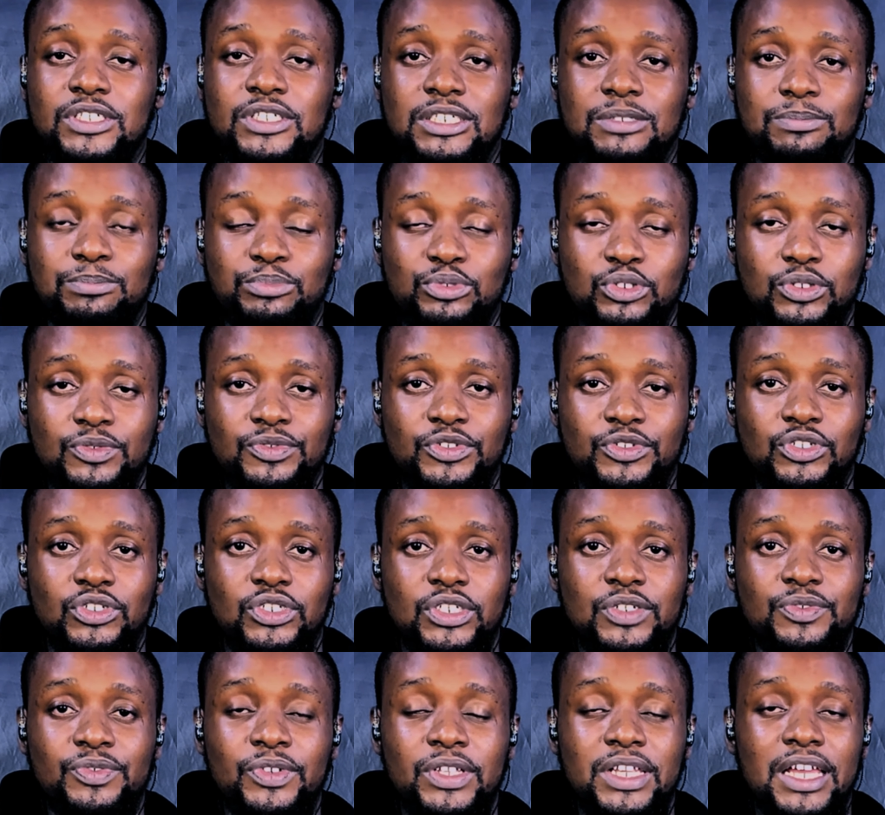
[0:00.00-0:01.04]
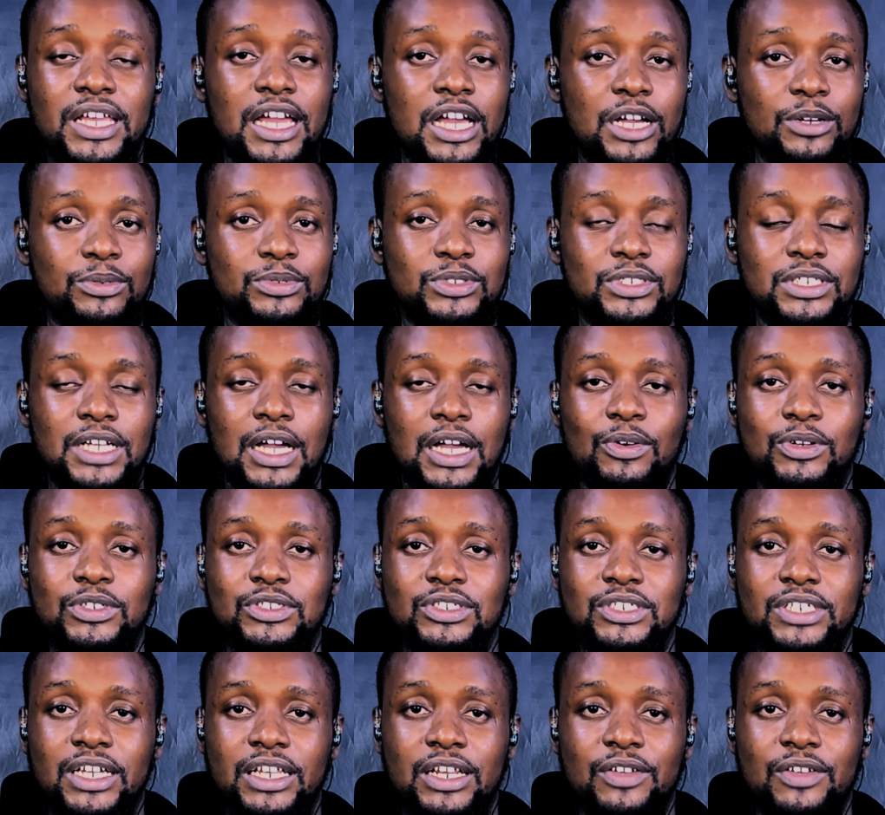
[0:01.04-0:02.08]
it improves you, if it helps, I
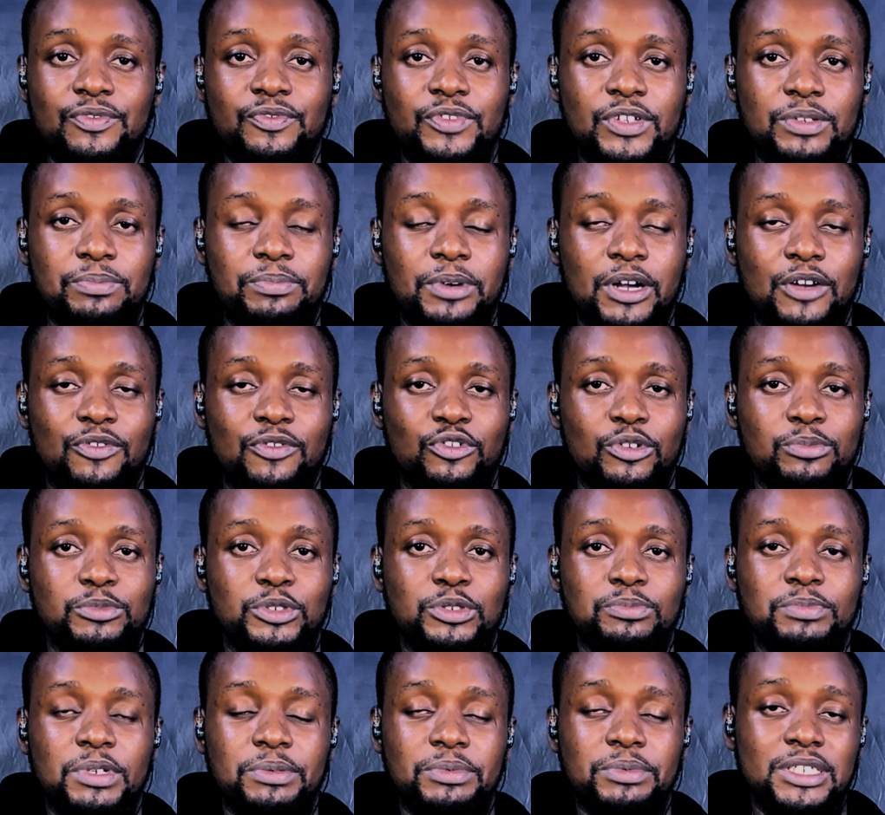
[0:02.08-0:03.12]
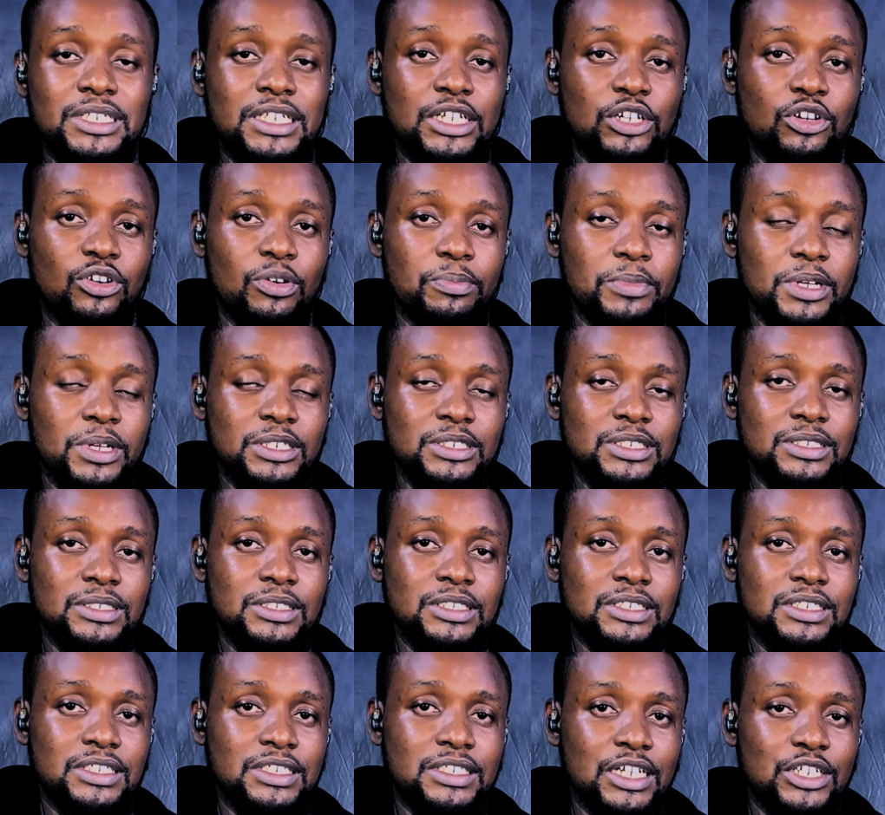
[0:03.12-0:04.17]
want to get a feedback from you, maybe in the comment
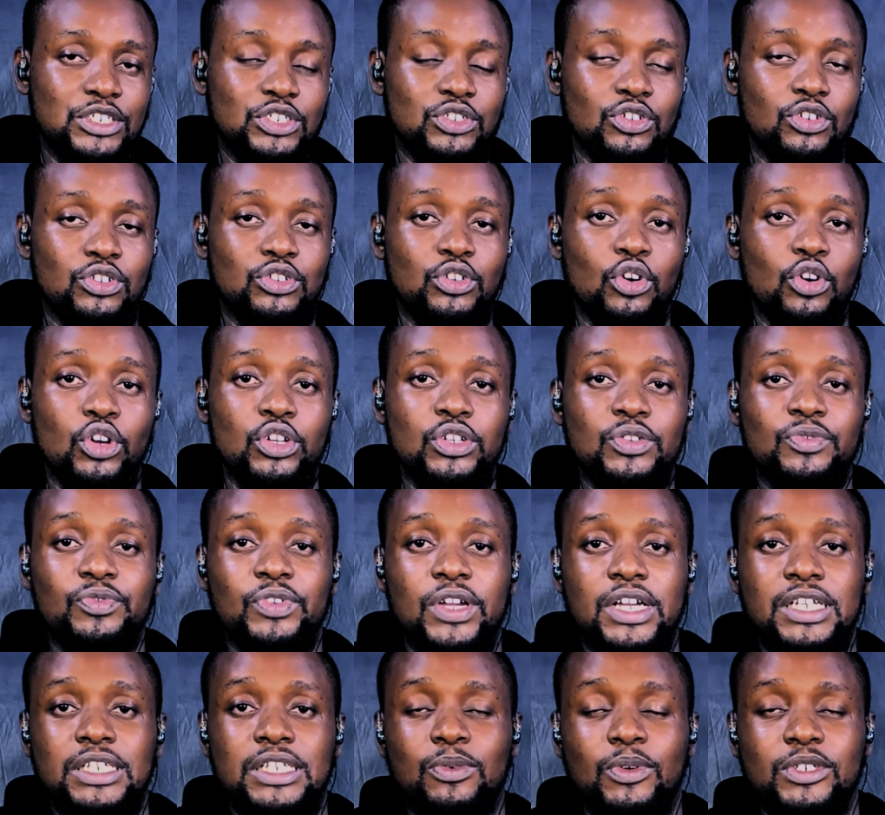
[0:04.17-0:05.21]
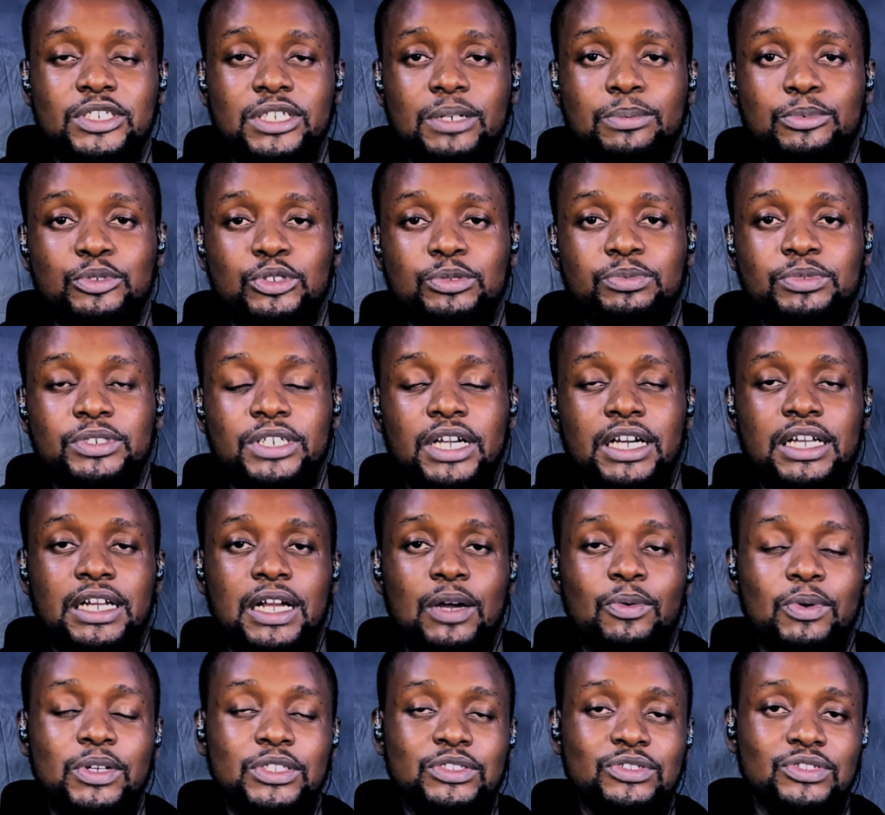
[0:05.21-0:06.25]
section, or if you're in the WhatsApp group chat,
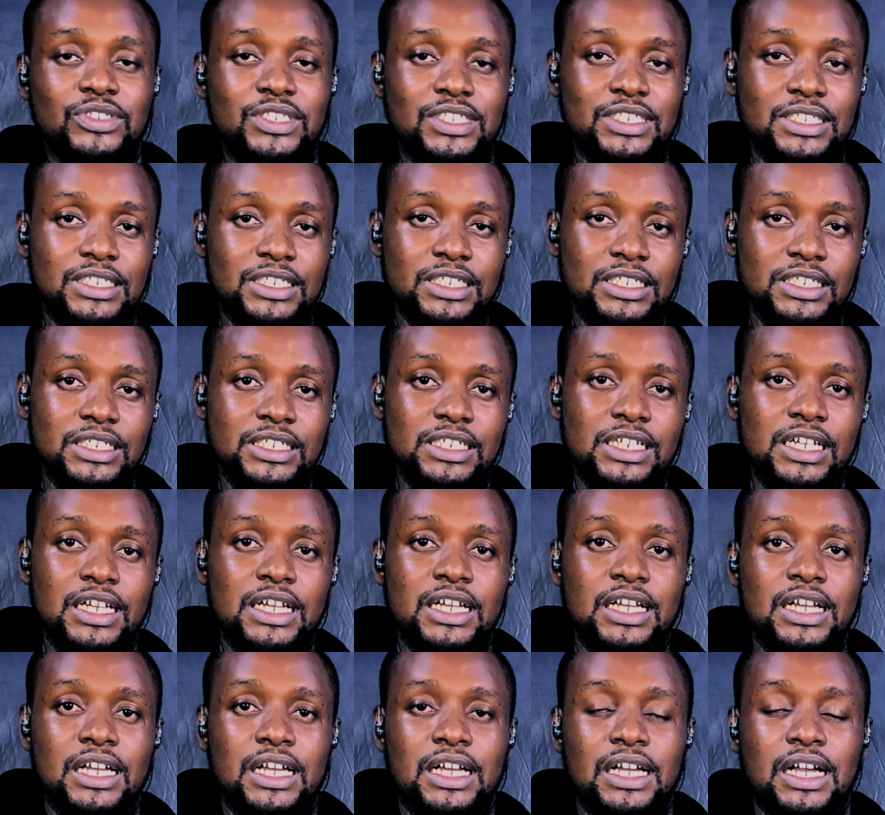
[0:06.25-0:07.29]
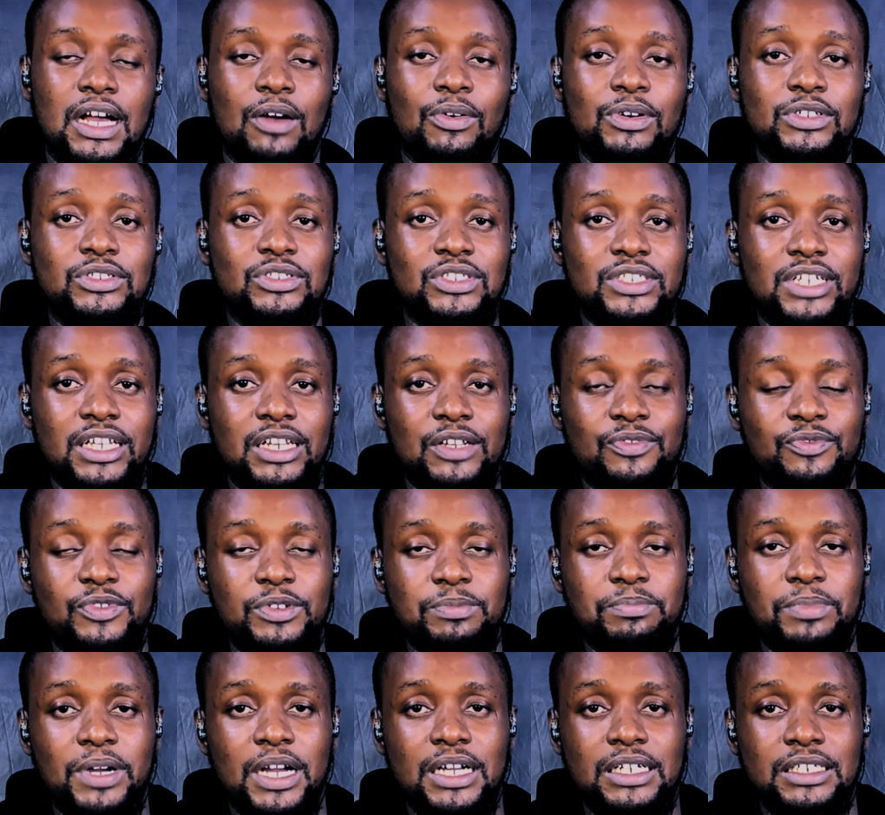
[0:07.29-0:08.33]
I want to get a
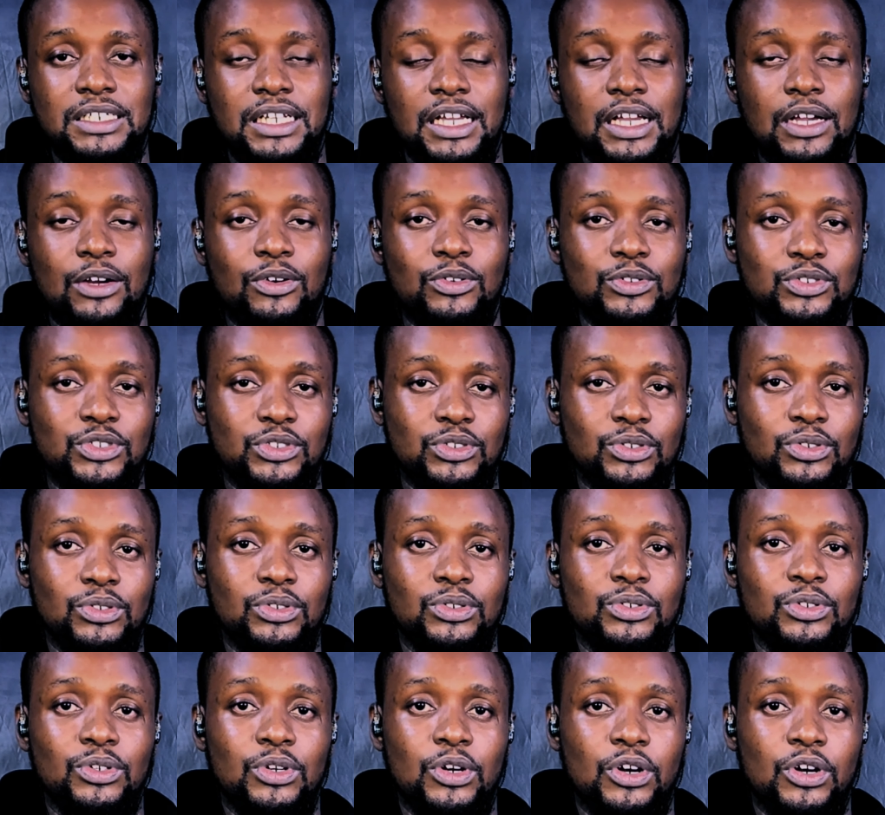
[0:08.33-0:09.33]
feedback there also.